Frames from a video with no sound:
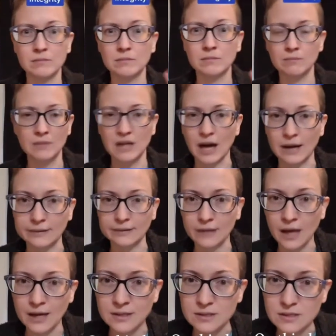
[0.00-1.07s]

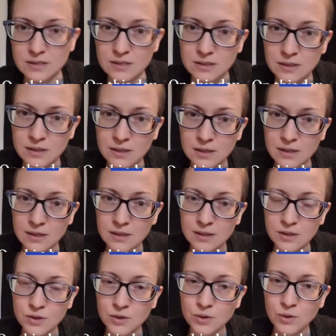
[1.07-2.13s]
guidelines.
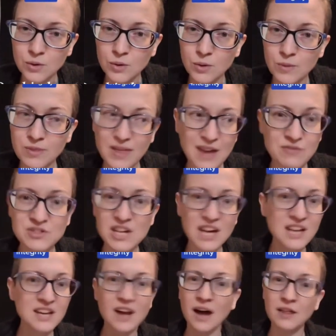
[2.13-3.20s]
They've done
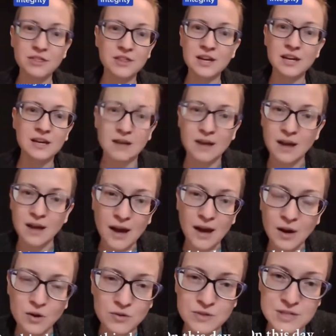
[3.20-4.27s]
nothing out of
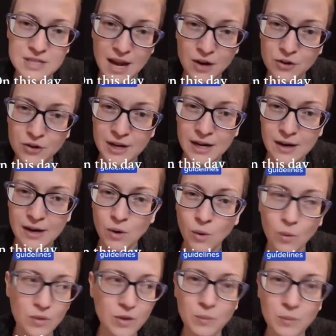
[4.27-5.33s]
integrity or that
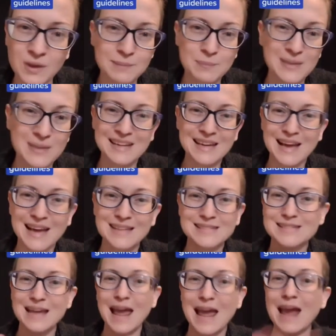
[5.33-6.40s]
would be against
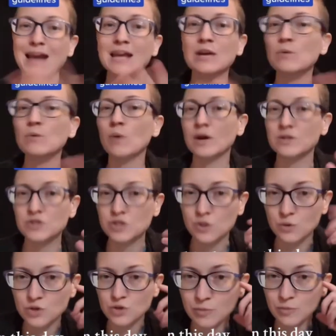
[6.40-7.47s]
anyone's social
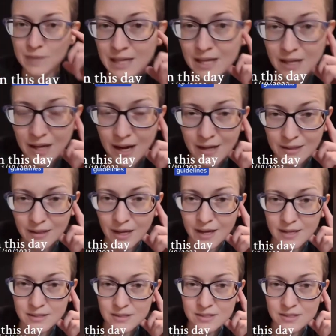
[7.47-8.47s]
media guidelines.